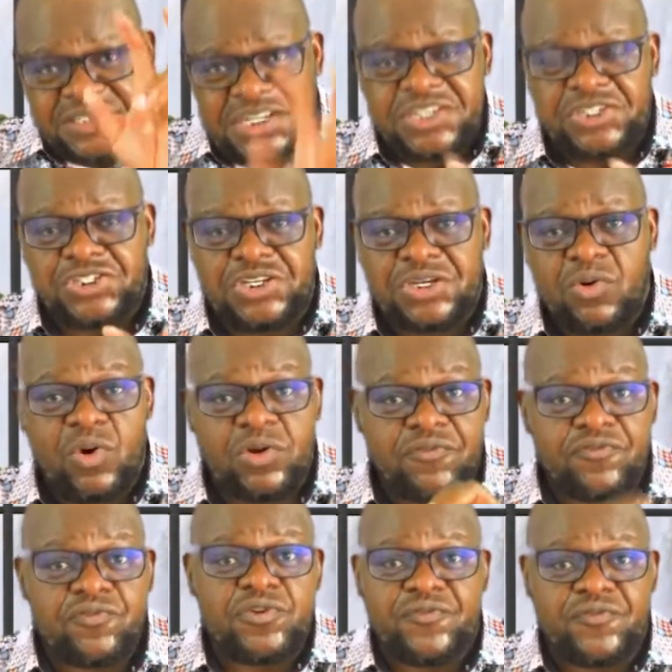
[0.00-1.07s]
teaching on
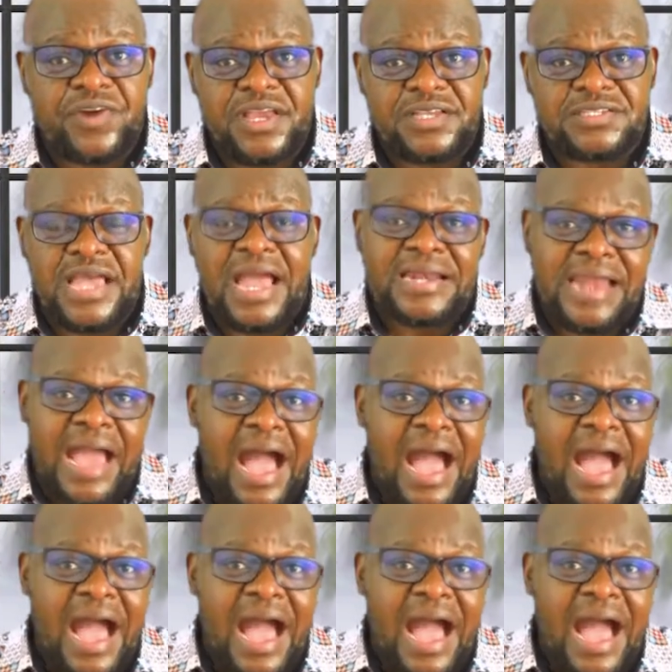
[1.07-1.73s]
fruitfulness and